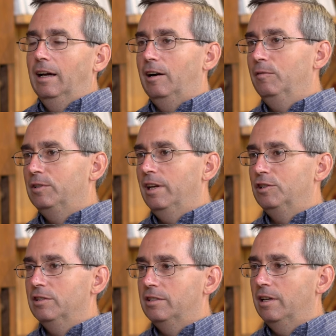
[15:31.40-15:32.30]
Our
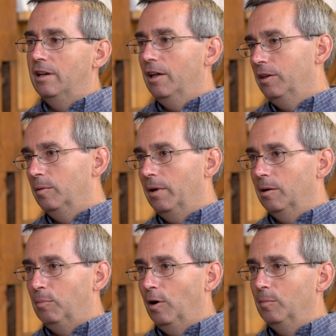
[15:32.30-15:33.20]
invitation said nothing about
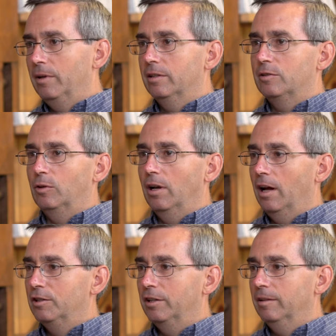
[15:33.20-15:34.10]
apartments or
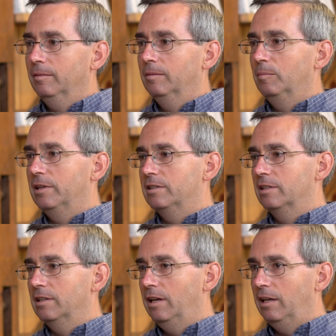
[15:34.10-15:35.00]
lodging, but as
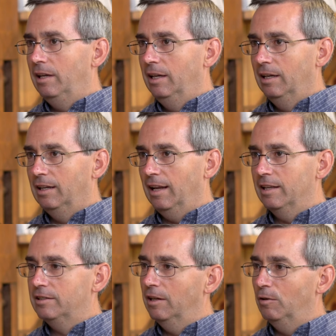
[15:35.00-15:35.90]
this lady
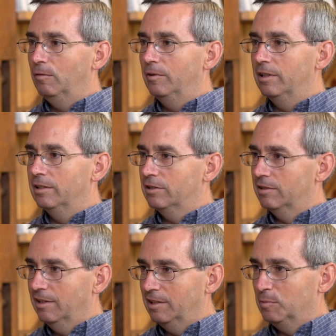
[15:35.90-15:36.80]
glanced down over
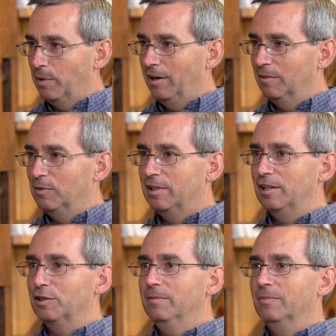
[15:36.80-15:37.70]
this expired
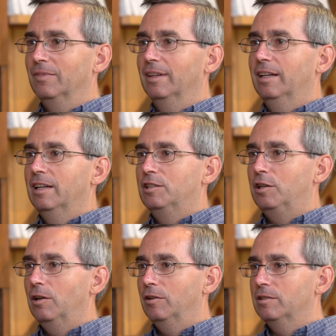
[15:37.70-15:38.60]
invitation, she
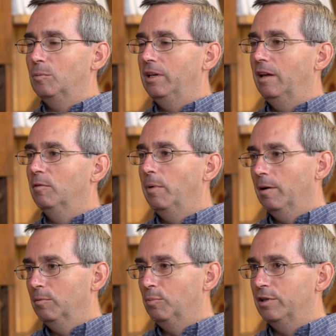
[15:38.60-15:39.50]
noticed that we gave a
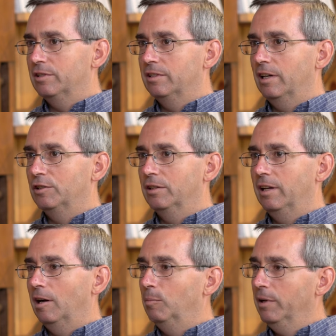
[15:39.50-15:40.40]
Bible presentation
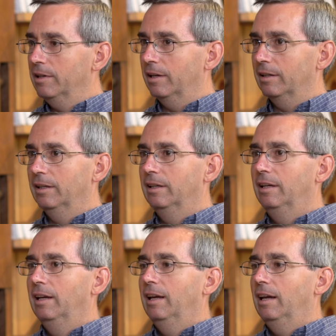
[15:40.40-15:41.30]
at our picnic,
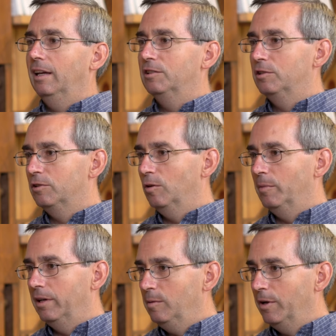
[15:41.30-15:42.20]
and she saw
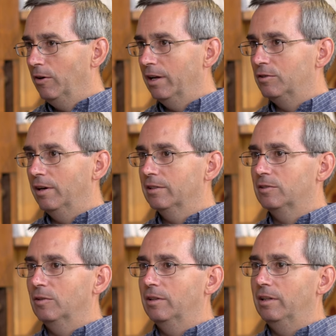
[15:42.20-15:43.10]
my email address
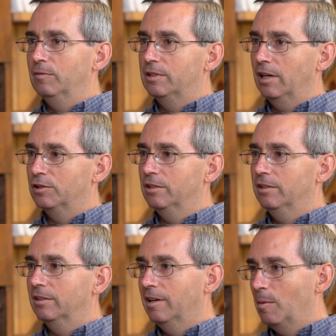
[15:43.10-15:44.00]
on the invitation
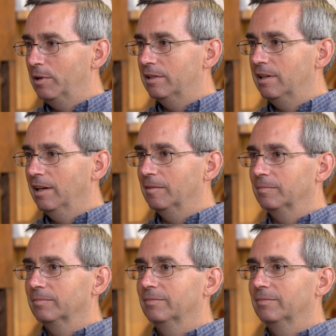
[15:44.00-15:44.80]
and copied it down.